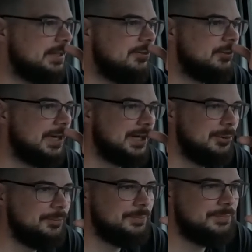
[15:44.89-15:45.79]
If we're not
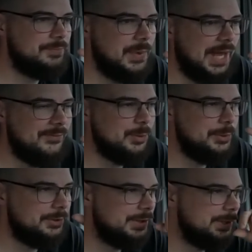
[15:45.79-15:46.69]
gonna have the
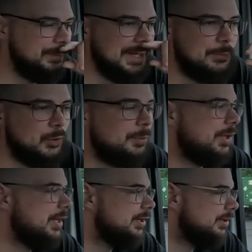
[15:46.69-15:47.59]
ability to make more
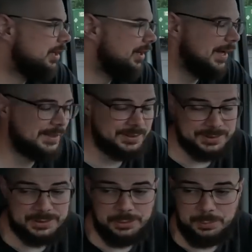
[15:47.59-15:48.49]
money and
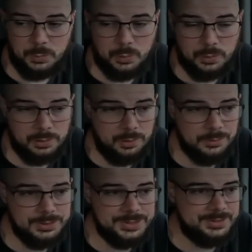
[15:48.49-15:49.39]
access to more
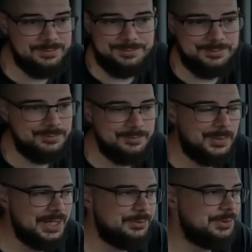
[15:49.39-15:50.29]
loads, we
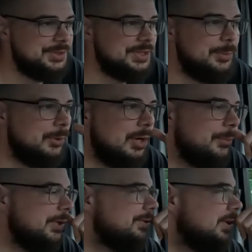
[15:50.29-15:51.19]
might as well just keep a
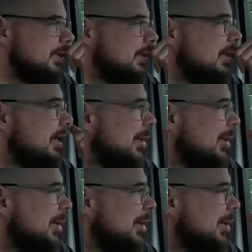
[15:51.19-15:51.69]
company trailer.